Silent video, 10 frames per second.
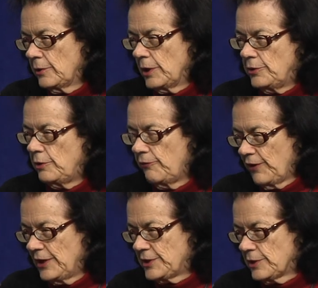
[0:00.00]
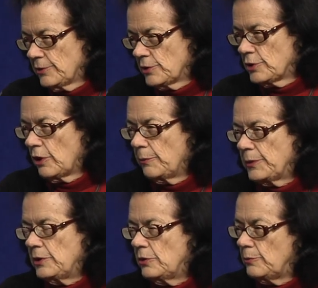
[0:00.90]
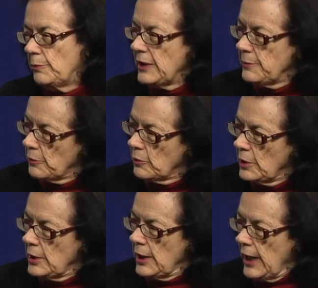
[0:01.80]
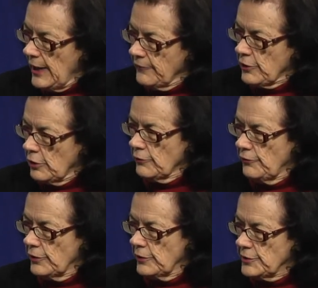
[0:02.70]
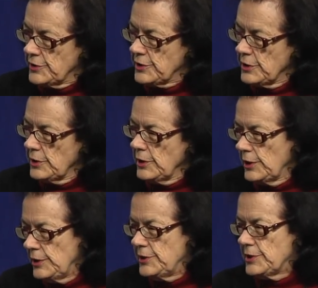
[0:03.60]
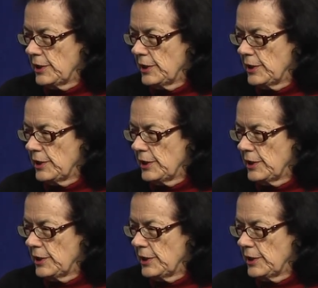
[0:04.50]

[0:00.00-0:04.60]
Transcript: a new face at the top in whom people have confidence, is